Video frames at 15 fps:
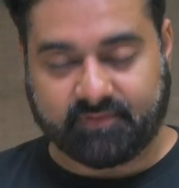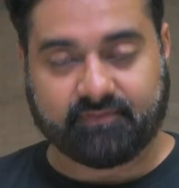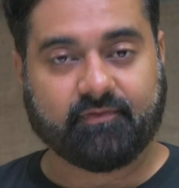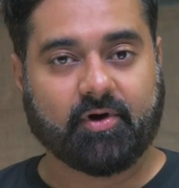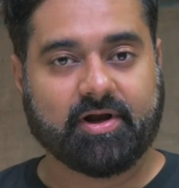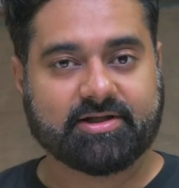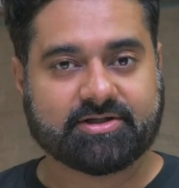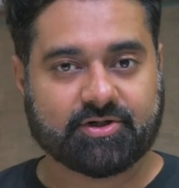
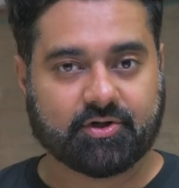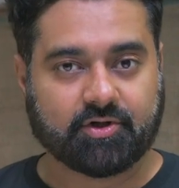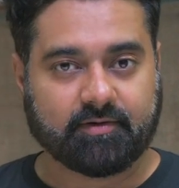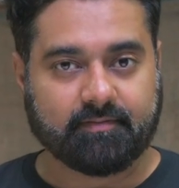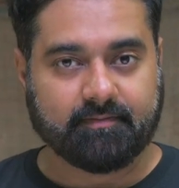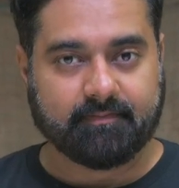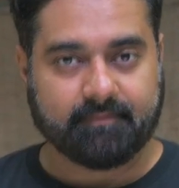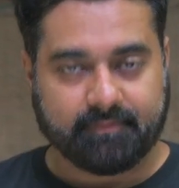foils on
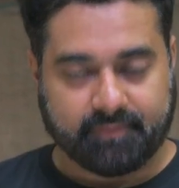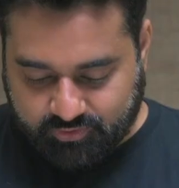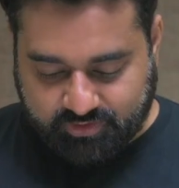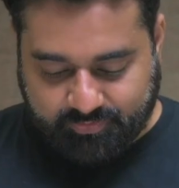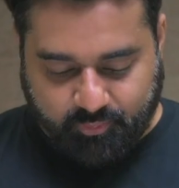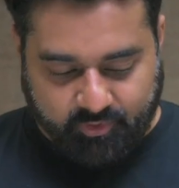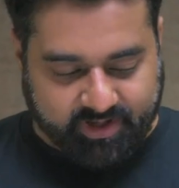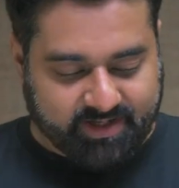top. So
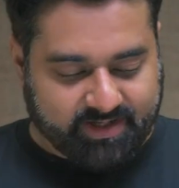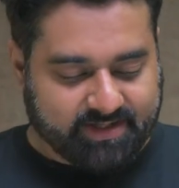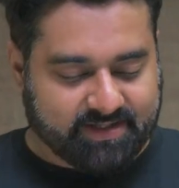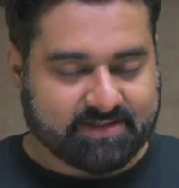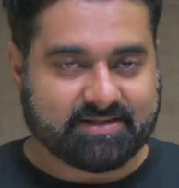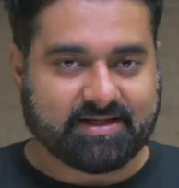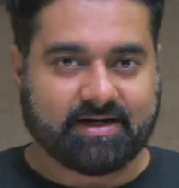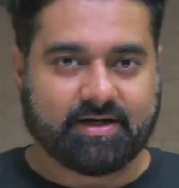the point
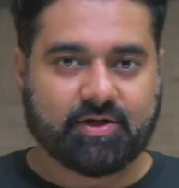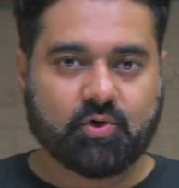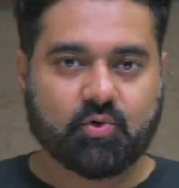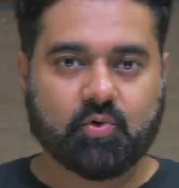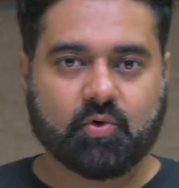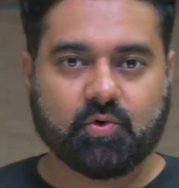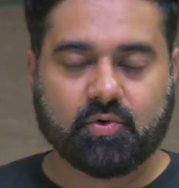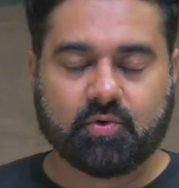is that
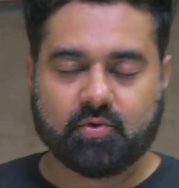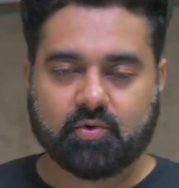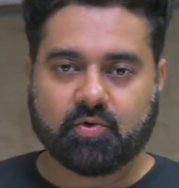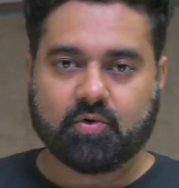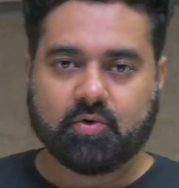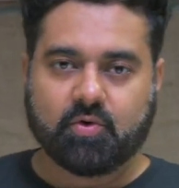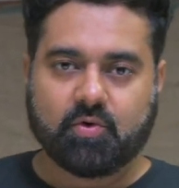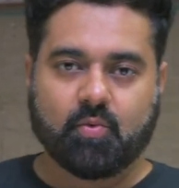you
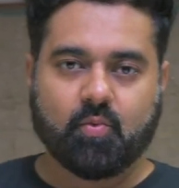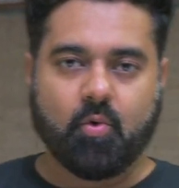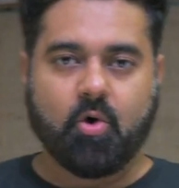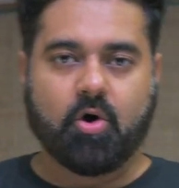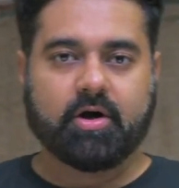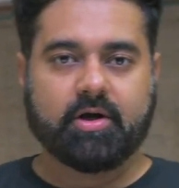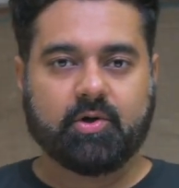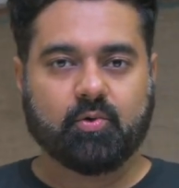
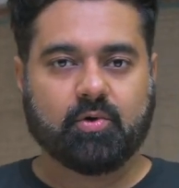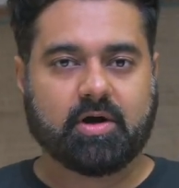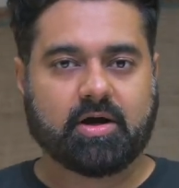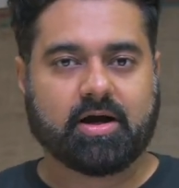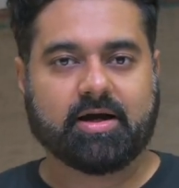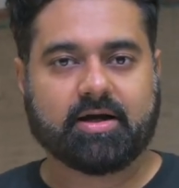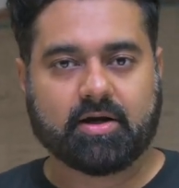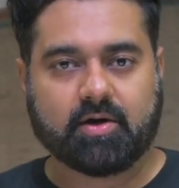want to
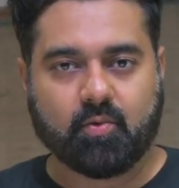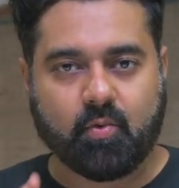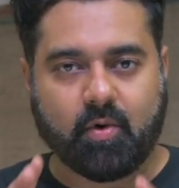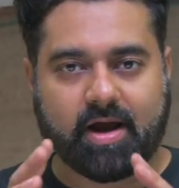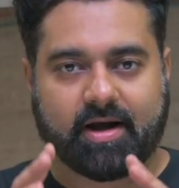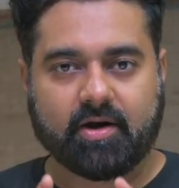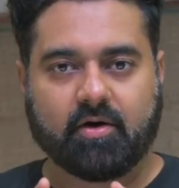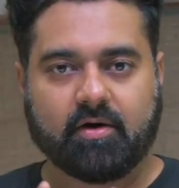cut
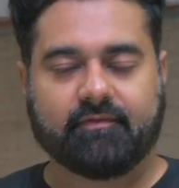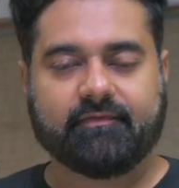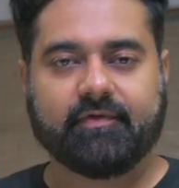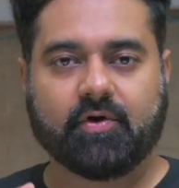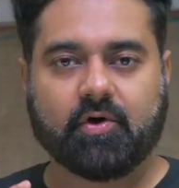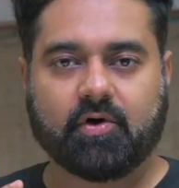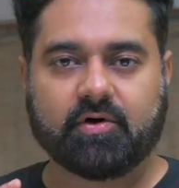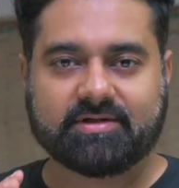one of
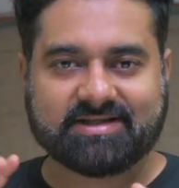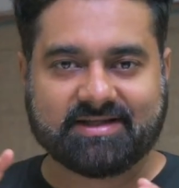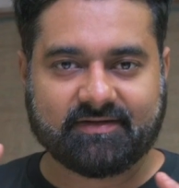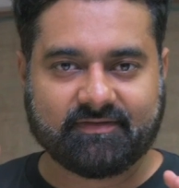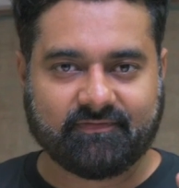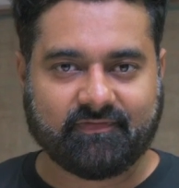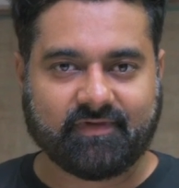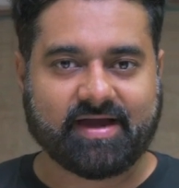your
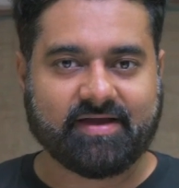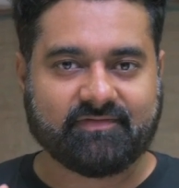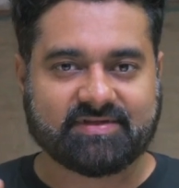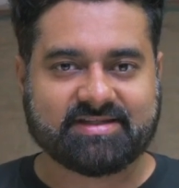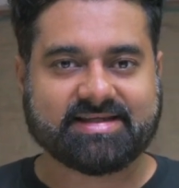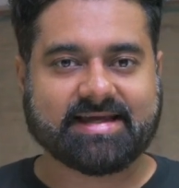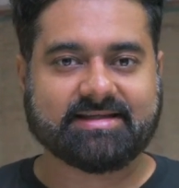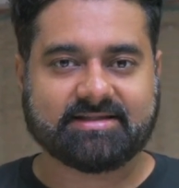5
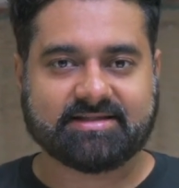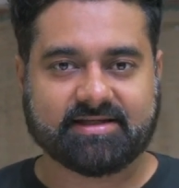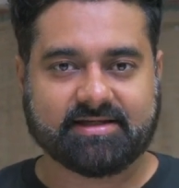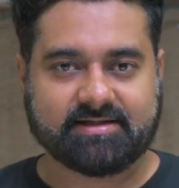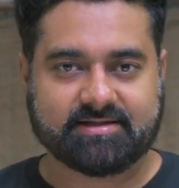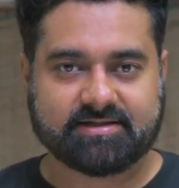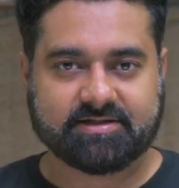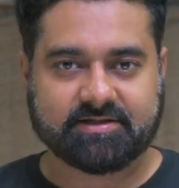
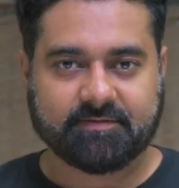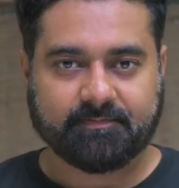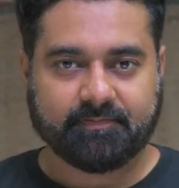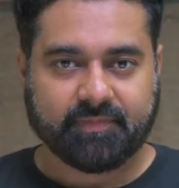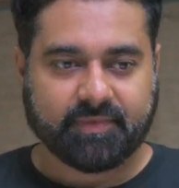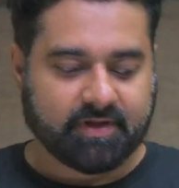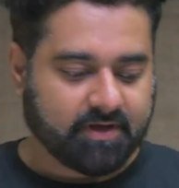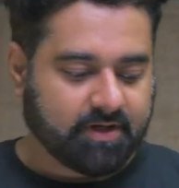senses
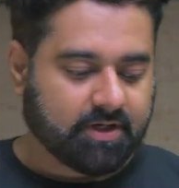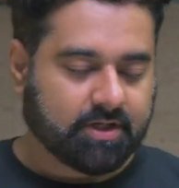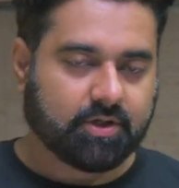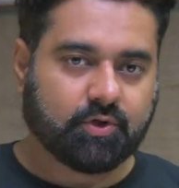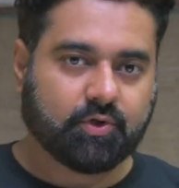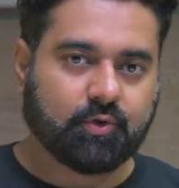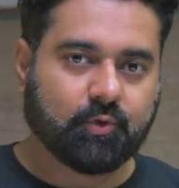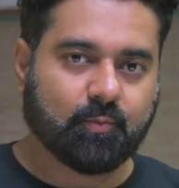
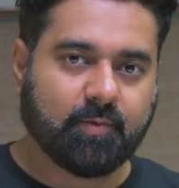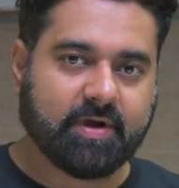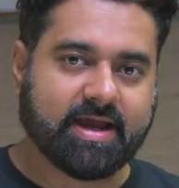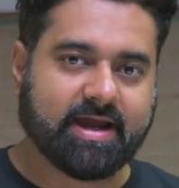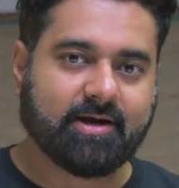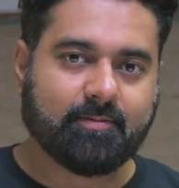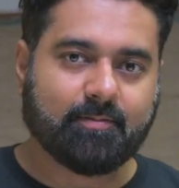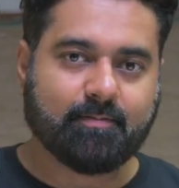to
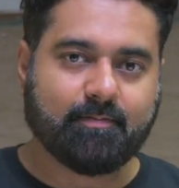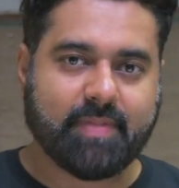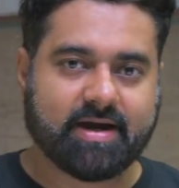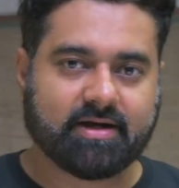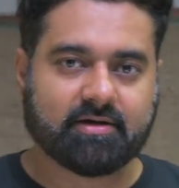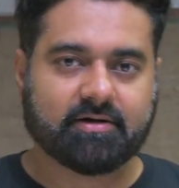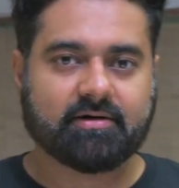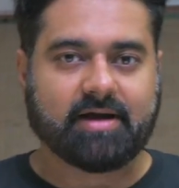get
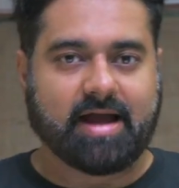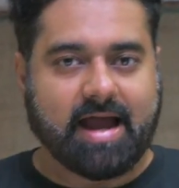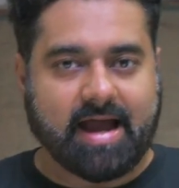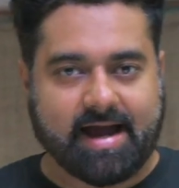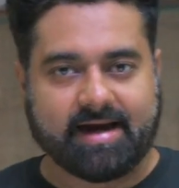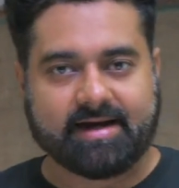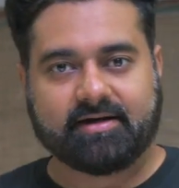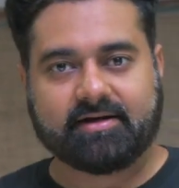better
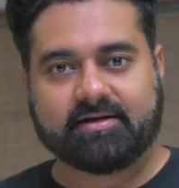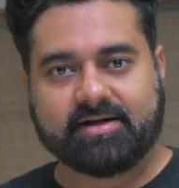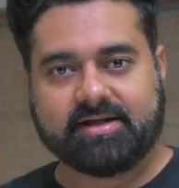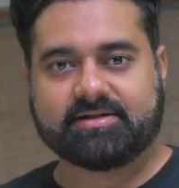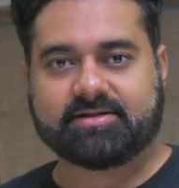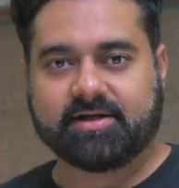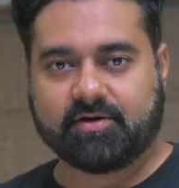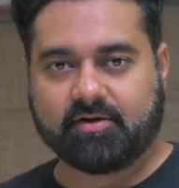at
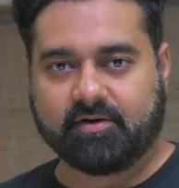tasting